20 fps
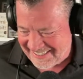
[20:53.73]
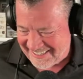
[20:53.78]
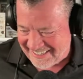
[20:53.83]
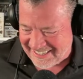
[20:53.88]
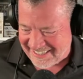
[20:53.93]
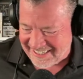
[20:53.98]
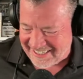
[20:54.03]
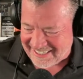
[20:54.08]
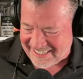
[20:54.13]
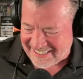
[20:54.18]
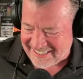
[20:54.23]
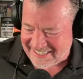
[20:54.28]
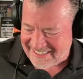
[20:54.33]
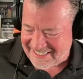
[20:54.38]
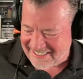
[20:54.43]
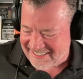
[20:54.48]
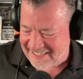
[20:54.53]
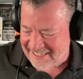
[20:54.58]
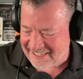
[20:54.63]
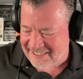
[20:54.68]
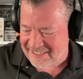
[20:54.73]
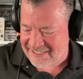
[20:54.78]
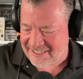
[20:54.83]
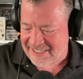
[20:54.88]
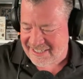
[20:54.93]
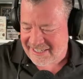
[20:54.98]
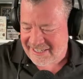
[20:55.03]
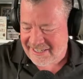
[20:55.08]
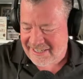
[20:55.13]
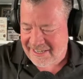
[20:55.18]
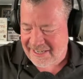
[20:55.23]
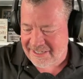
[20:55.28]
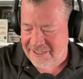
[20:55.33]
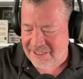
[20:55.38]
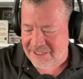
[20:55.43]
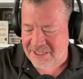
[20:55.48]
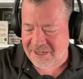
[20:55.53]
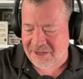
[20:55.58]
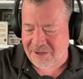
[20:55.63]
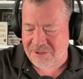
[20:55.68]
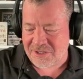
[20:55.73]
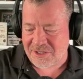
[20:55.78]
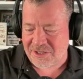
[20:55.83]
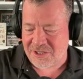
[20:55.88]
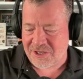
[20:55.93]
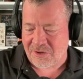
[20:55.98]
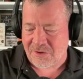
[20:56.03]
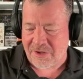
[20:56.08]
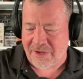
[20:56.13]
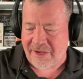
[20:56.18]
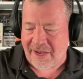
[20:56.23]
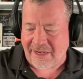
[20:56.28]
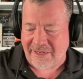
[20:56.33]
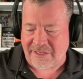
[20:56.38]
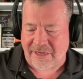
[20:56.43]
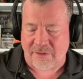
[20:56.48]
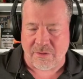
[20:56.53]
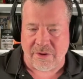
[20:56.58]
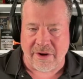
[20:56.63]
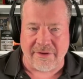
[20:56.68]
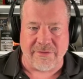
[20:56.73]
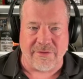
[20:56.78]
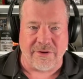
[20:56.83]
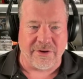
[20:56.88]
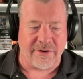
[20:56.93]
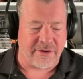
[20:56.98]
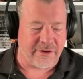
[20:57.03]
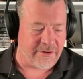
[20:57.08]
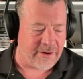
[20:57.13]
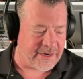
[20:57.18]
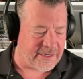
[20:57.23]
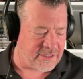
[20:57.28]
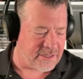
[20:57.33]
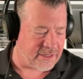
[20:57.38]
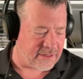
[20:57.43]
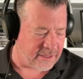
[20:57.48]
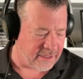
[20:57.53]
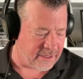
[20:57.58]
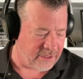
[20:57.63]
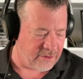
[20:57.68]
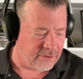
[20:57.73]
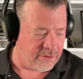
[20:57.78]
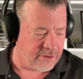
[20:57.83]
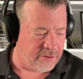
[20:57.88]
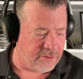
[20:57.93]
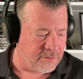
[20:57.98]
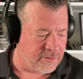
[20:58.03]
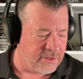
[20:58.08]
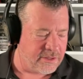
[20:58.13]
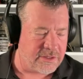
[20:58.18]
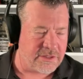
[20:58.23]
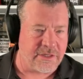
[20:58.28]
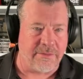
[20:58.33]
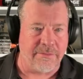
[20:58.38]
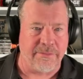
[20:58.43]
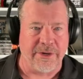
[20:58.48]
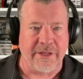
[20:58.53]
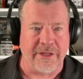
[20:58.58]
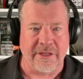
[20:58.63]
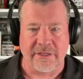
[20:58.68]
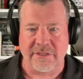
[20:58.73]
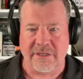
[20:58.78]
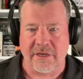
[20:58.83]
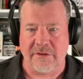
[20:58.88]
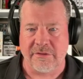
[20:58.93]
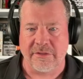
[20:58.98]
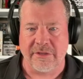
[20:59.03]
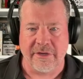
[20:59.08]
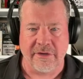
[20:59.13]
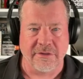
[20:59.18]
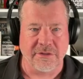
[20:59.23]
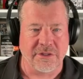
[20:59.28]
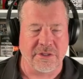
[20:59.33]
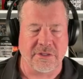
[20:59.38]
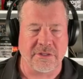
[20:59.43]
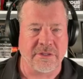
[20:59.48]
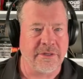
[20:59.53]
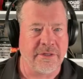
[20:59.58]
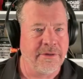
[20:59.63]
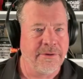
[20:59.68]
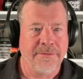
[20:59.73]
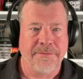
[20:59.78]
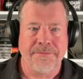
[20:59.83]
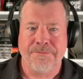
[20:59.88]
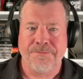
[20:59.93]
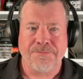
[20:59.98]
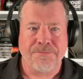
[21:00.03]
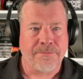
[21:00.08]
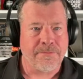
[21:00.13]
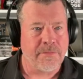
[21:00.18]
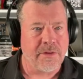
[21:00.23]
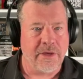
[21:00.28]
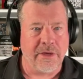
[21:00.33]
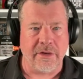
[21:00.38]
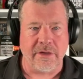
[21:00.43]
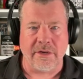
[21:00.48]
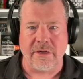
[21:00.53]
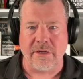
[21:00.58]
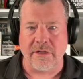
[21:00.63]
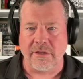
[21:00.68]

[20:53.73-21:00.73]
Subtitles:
I like it. It just goes to show you guys, like, whatever crazy thing you're doing, there's somebody that's out there just hitting it a